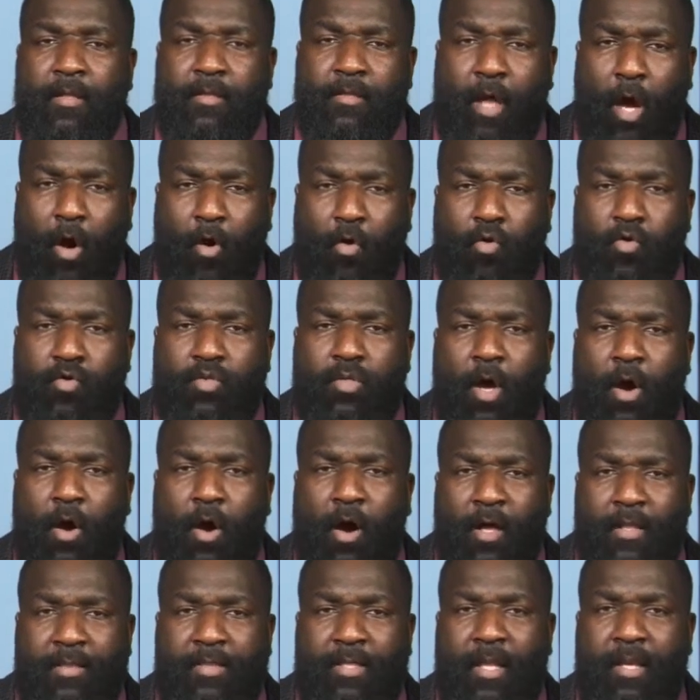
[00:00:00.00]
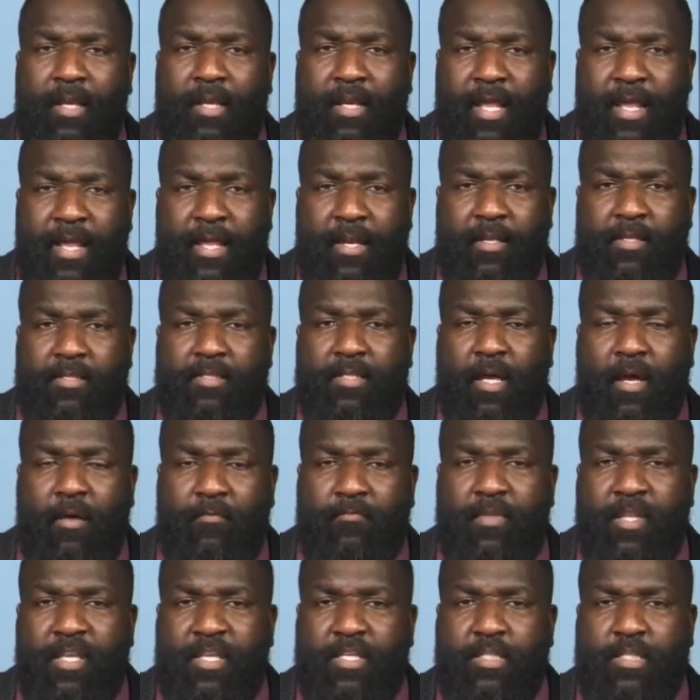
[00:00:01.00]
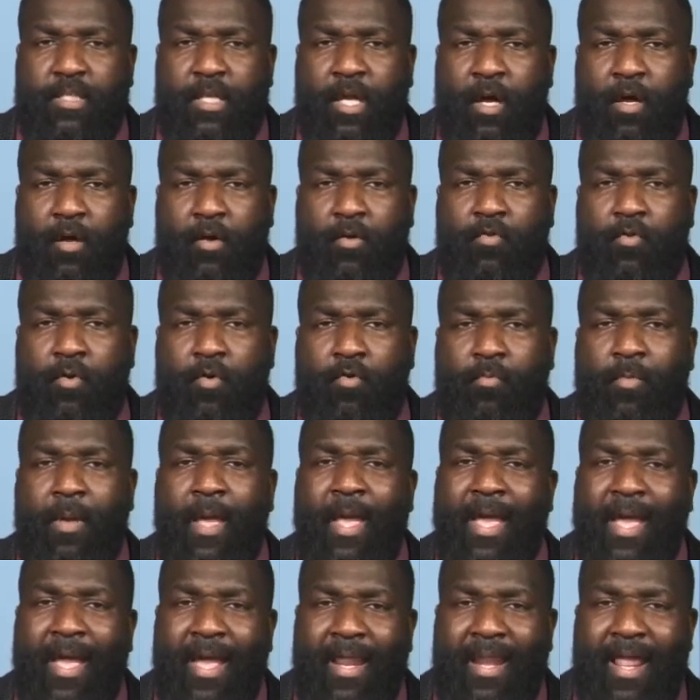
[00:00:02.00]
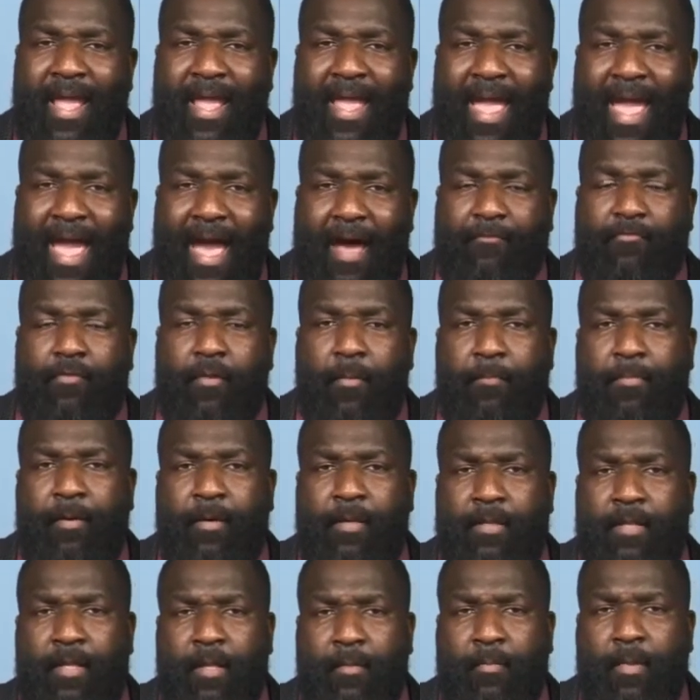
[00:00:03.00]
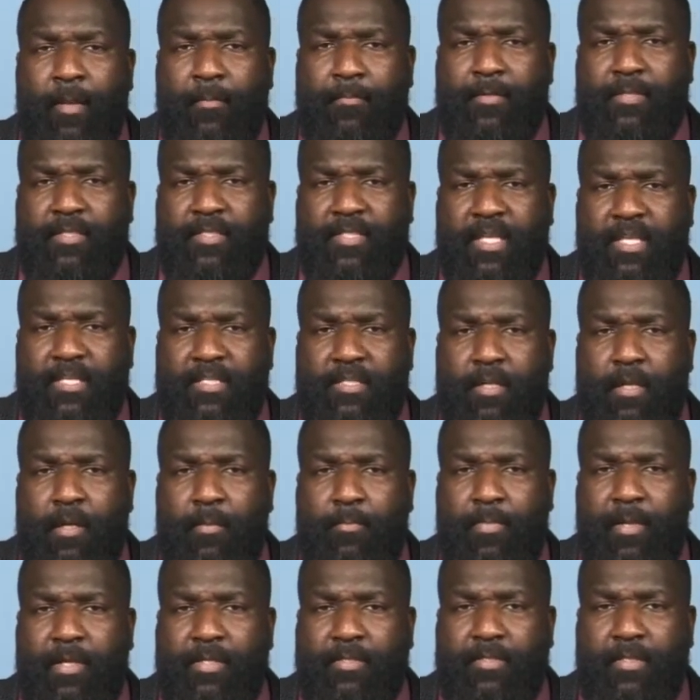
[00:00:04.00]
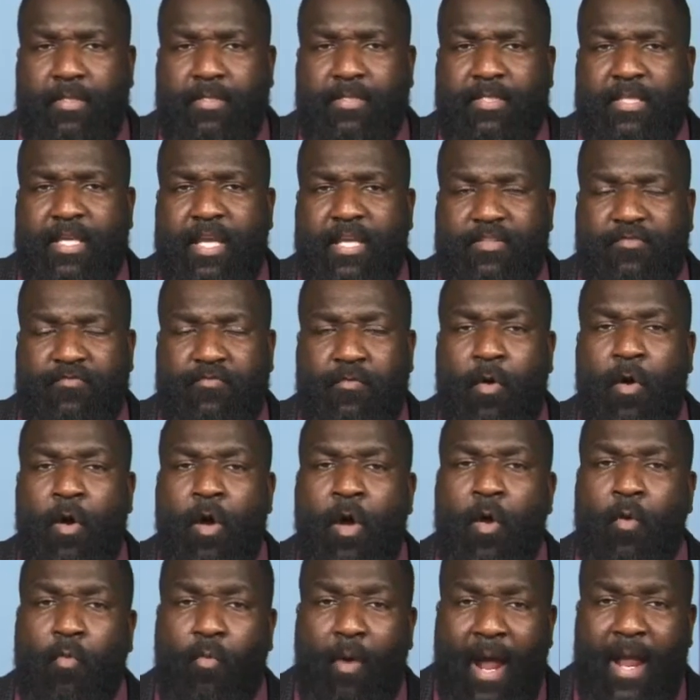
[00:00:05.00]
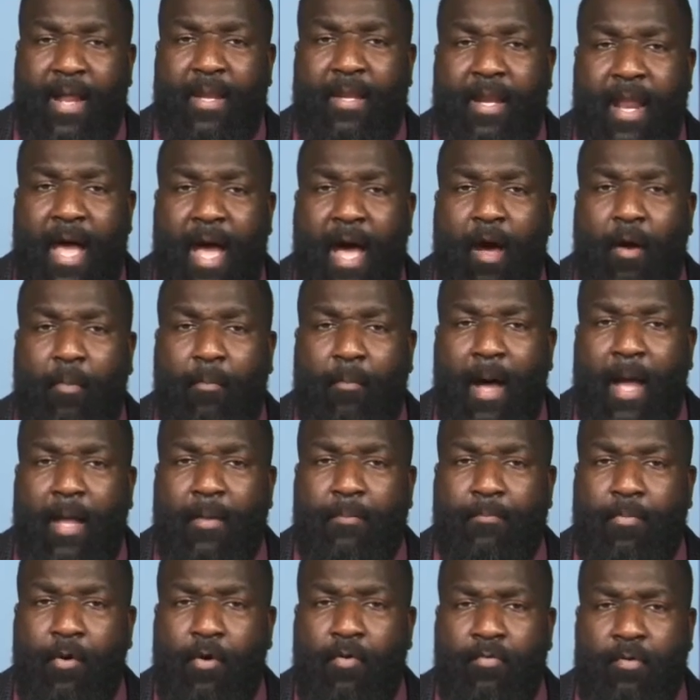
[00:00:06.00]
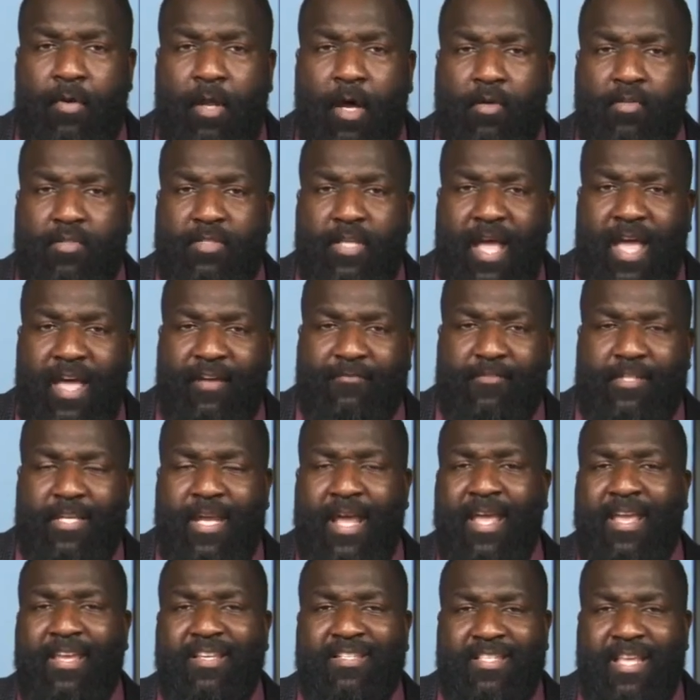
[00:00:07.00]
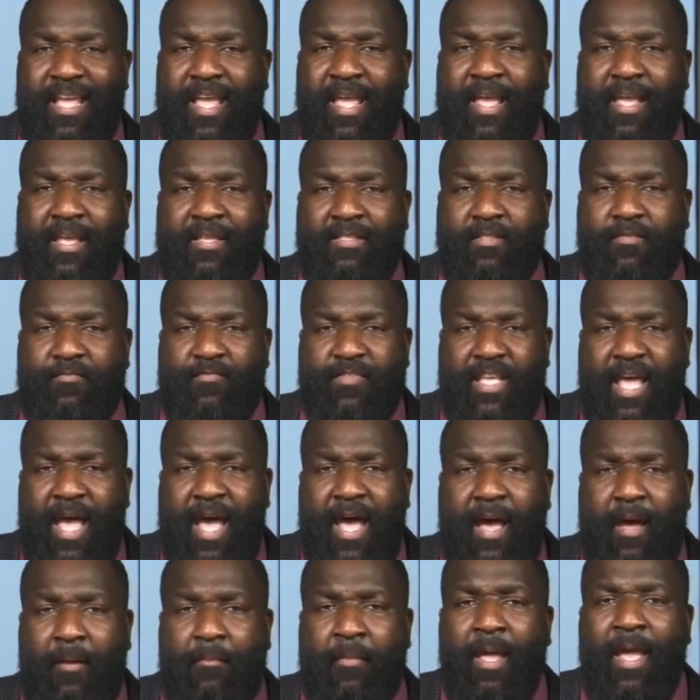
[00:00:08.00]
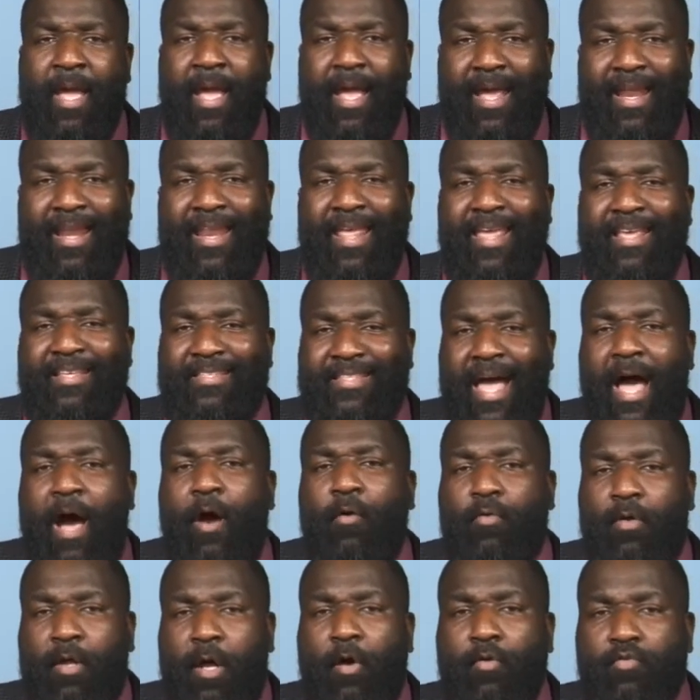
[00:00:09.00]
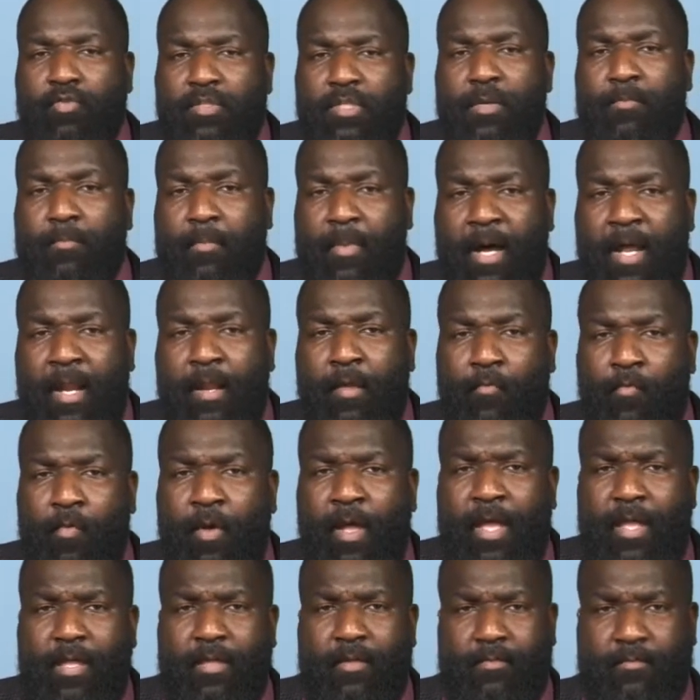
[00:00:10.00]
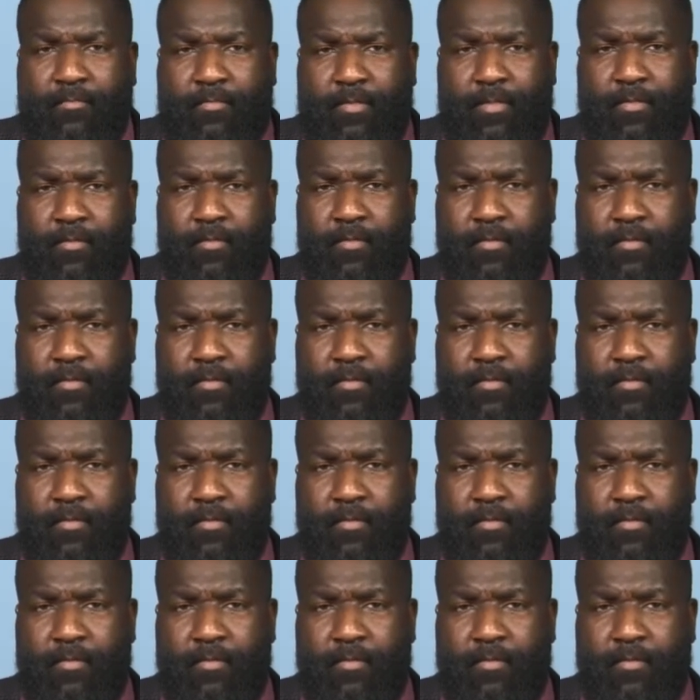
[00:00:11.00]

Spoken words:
Those are the leaders of this young group, and they have to put them in position to be successful. Right now, Mike Budenholzer have changed the hands of time, and he's out coaching Monty Williams.